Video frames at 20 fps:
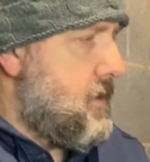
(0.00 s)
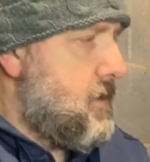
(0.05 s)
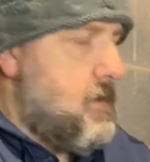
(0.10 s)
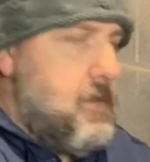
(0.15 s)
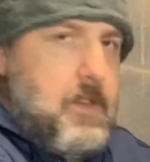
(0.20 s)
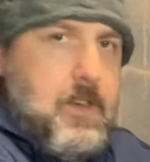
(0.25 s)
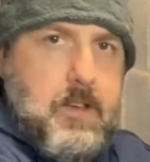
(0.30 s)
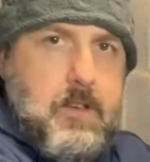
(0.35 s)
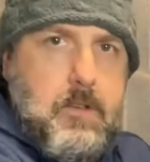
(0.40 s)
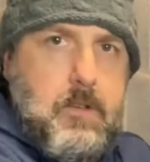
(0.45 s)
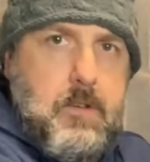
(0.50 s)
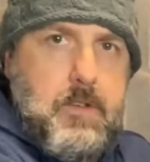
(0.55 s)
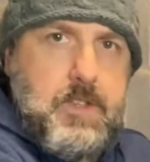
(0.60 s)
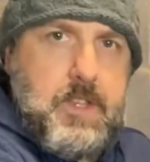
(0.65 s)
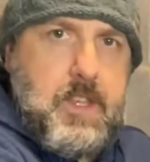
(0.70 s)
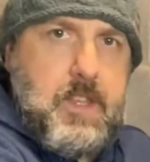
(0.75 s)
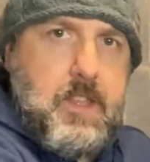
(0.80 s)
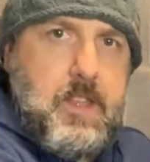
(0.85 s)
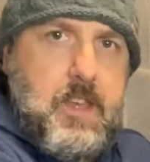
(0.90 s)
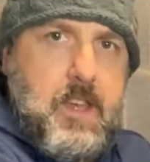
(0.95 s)
that goes
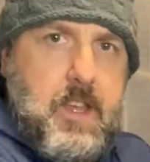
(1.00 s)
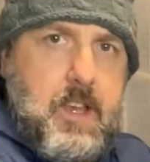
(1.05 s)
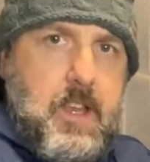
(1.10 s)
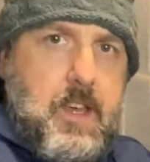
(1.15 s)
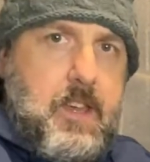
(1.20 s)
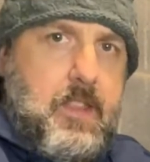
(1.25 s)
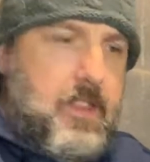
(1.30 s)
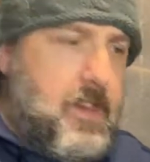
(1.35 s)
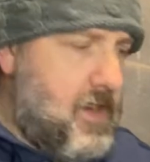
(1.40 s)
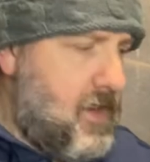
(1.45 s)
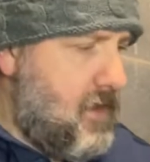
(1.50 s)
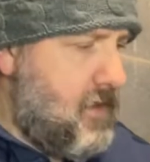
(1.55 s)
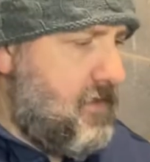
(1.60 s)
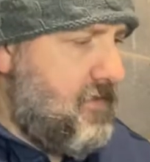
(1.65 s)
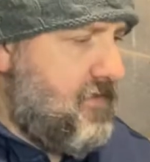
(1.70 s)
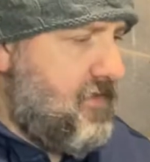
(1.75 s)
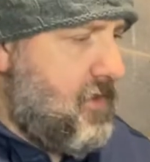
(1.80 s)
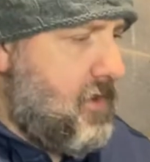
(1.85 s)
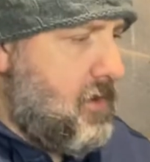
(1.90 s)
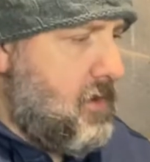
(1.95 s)
in there like that, and the
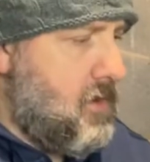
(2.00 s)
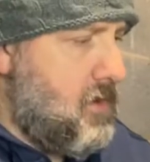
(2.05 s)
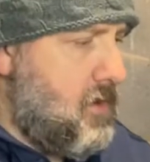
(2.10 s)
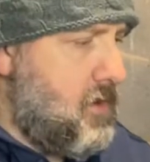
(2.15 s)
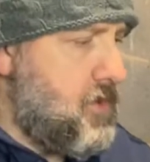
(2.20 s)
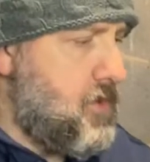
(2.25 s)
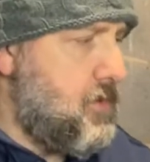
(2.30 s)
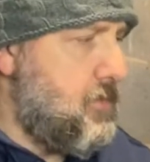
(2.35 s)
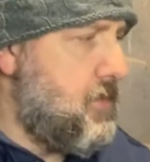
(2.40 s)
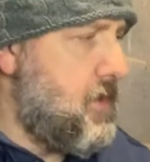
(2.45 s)
fork goes up